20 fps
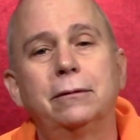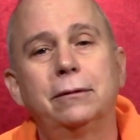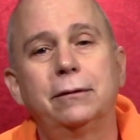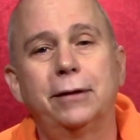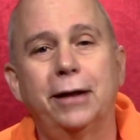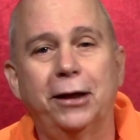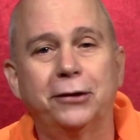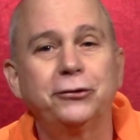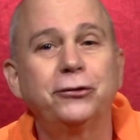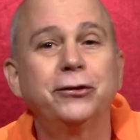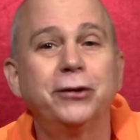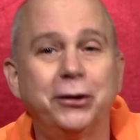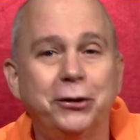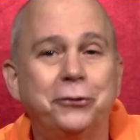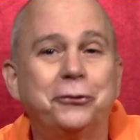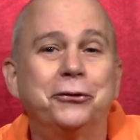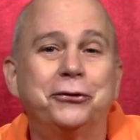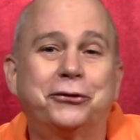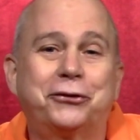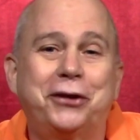That's an
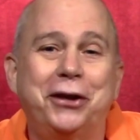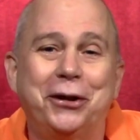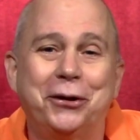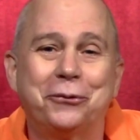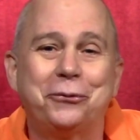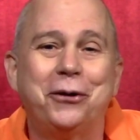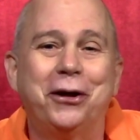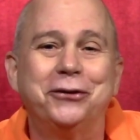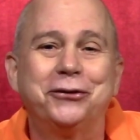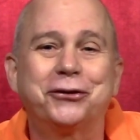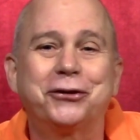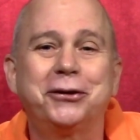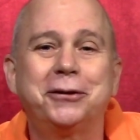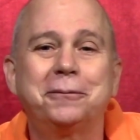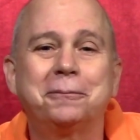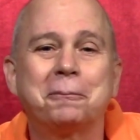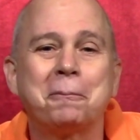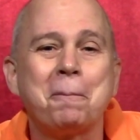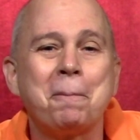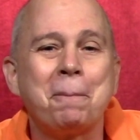interesting question.
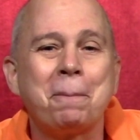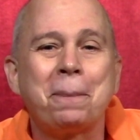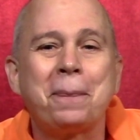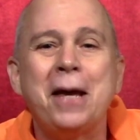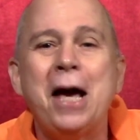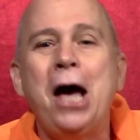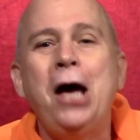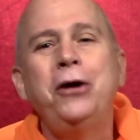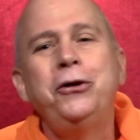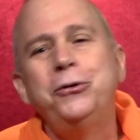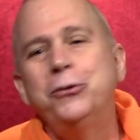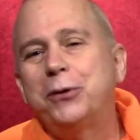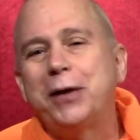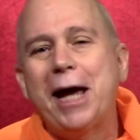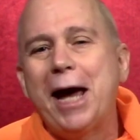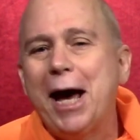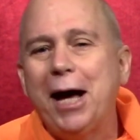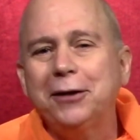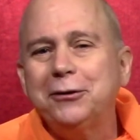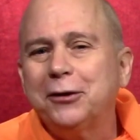You
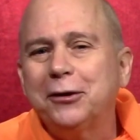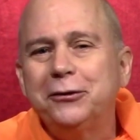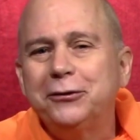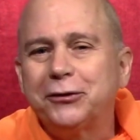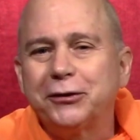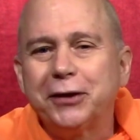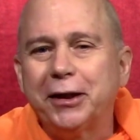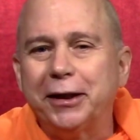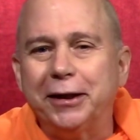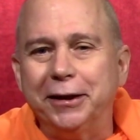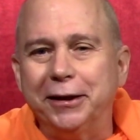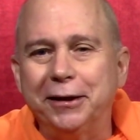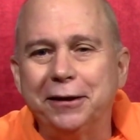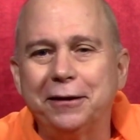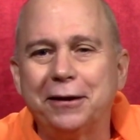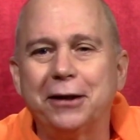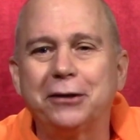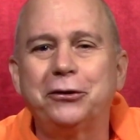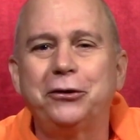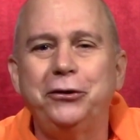can't say
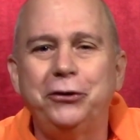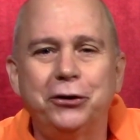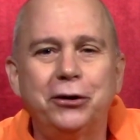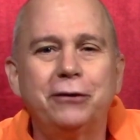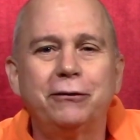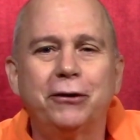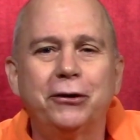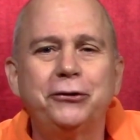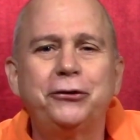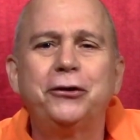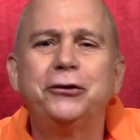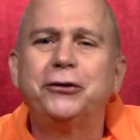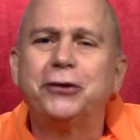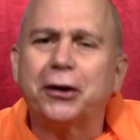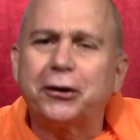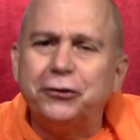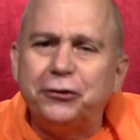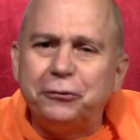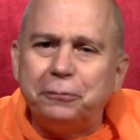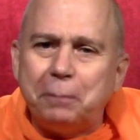that the universe is
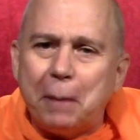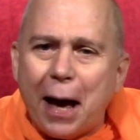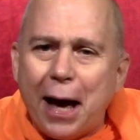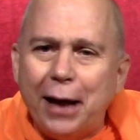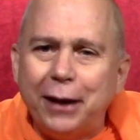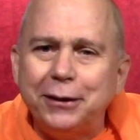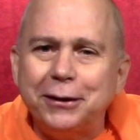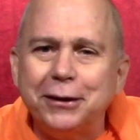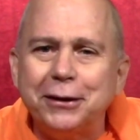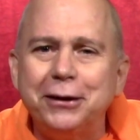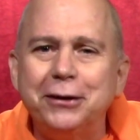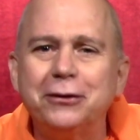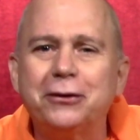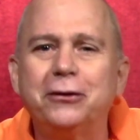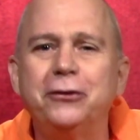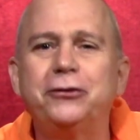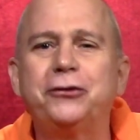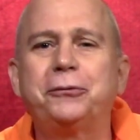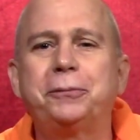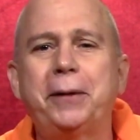expanding
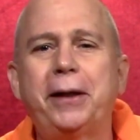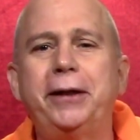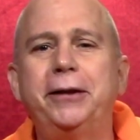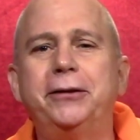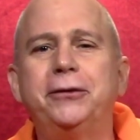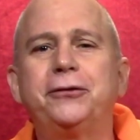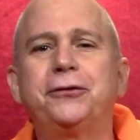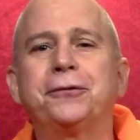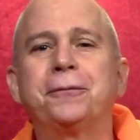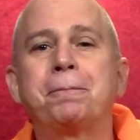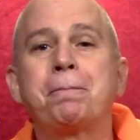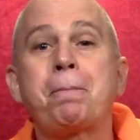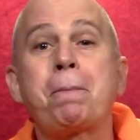into space